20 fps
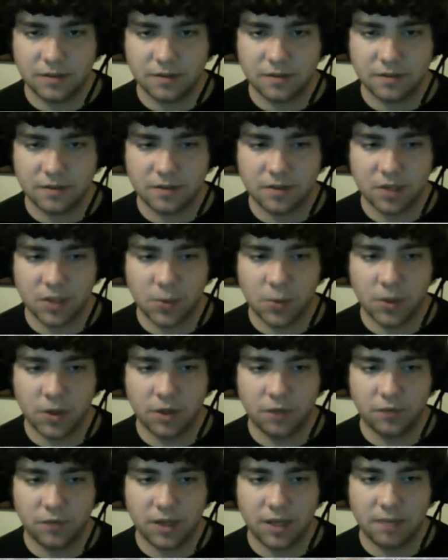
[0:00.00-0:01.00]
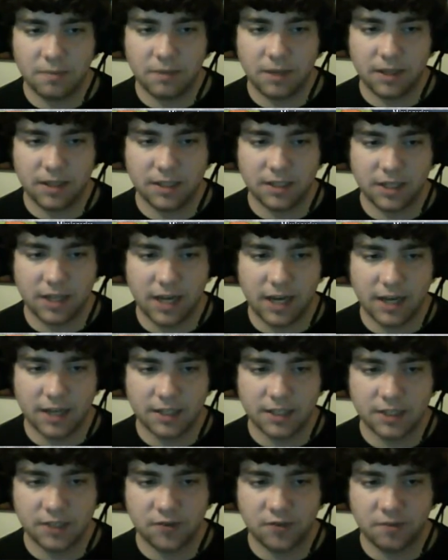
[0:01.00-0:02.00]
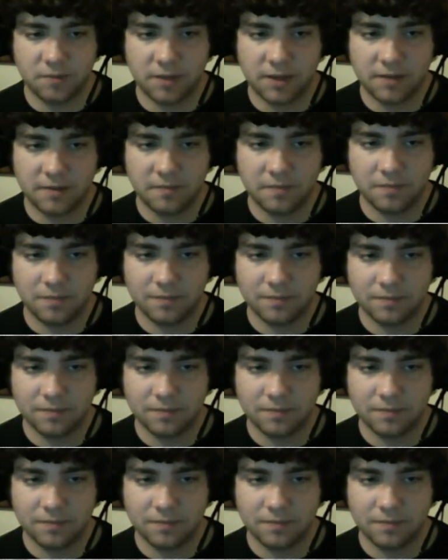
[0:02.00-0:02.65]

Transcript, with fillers: So I wonder if we get military access from them.